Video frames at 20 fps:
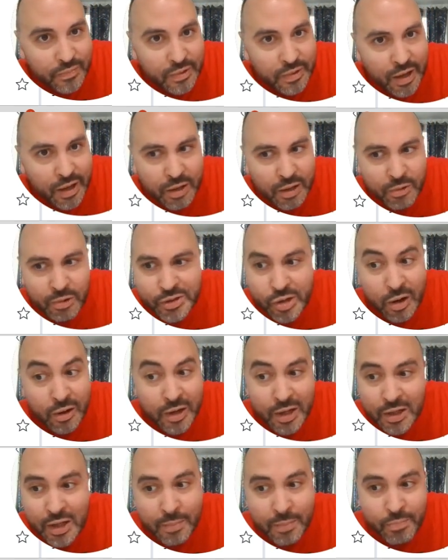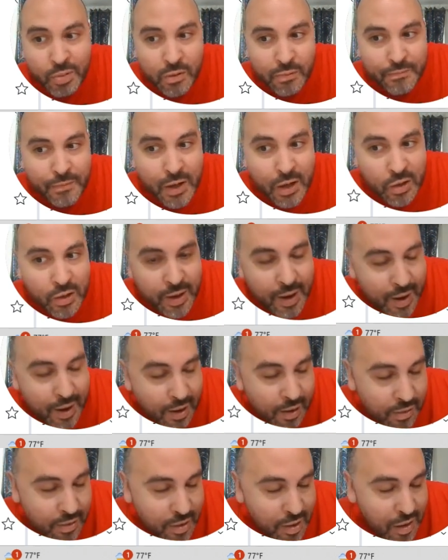anyways, I'll get that part figured
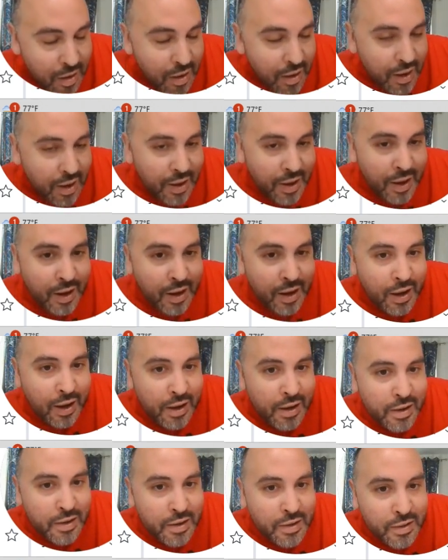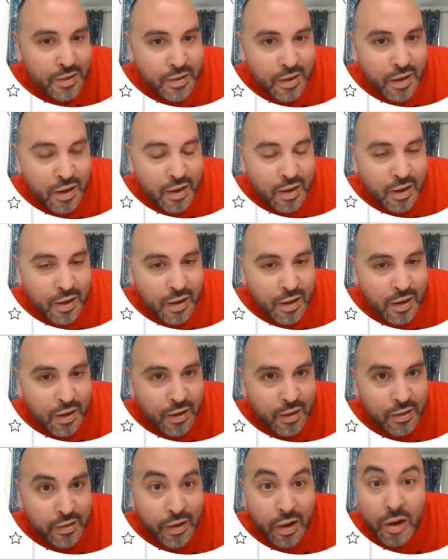out. And
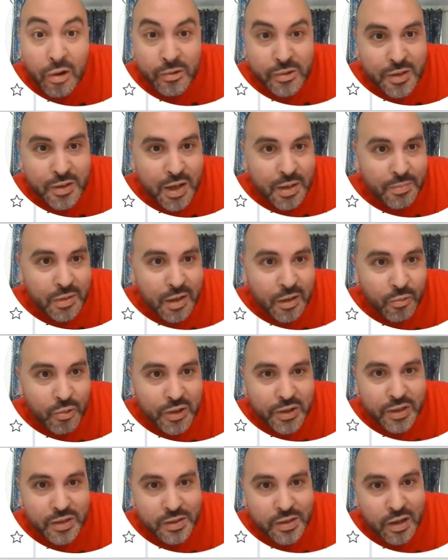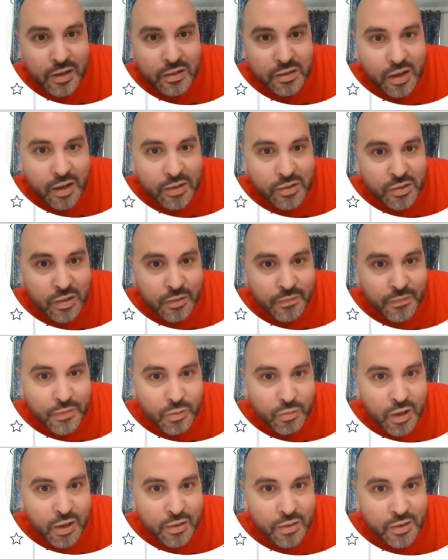same thing with the sell side. So if you
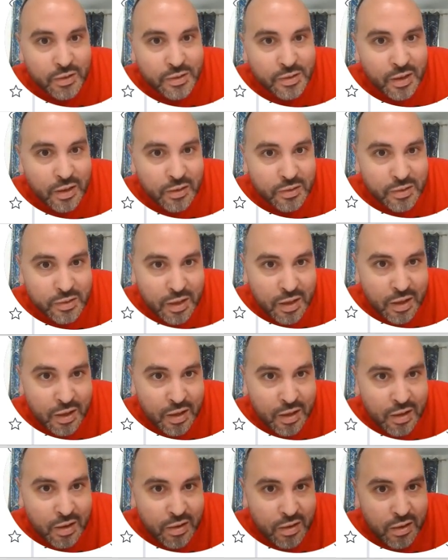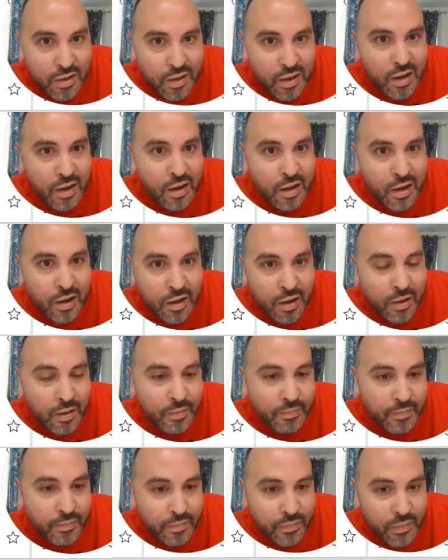wanted the sell side,
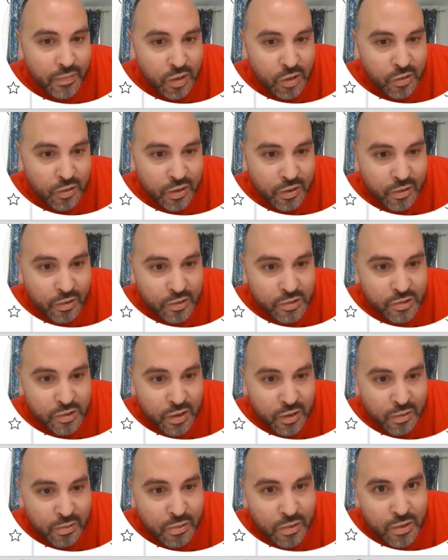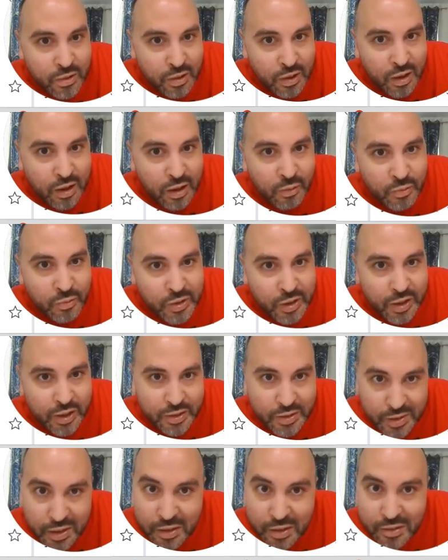you could also, when you get a
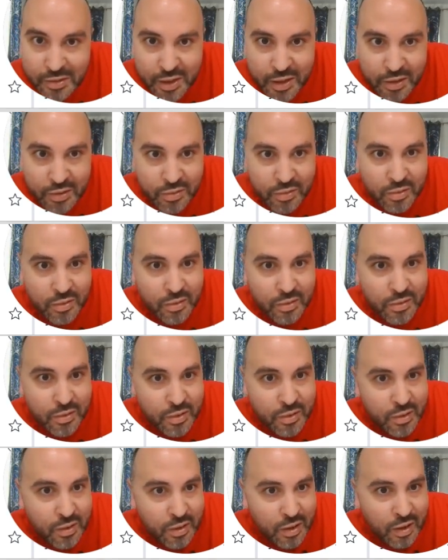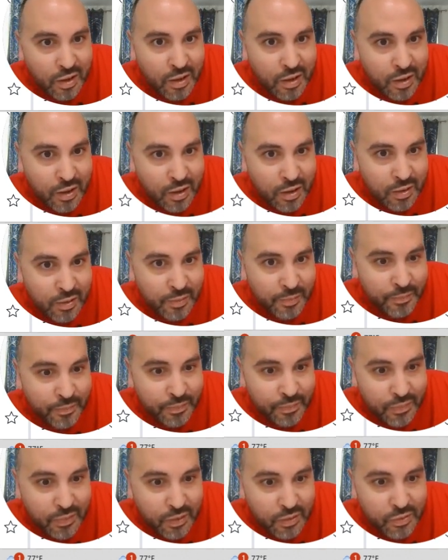sell signal,
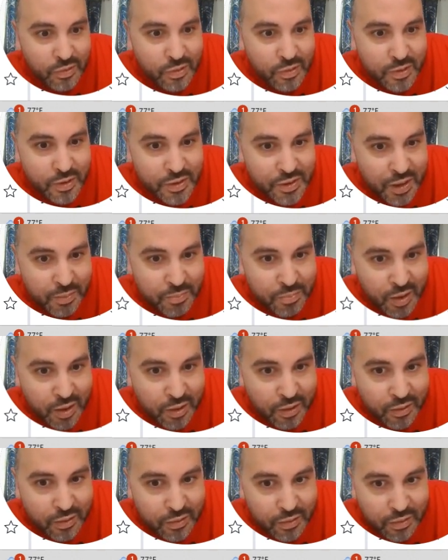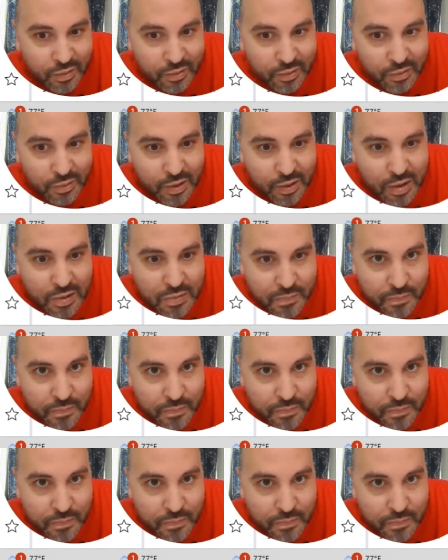do the same thing, okay?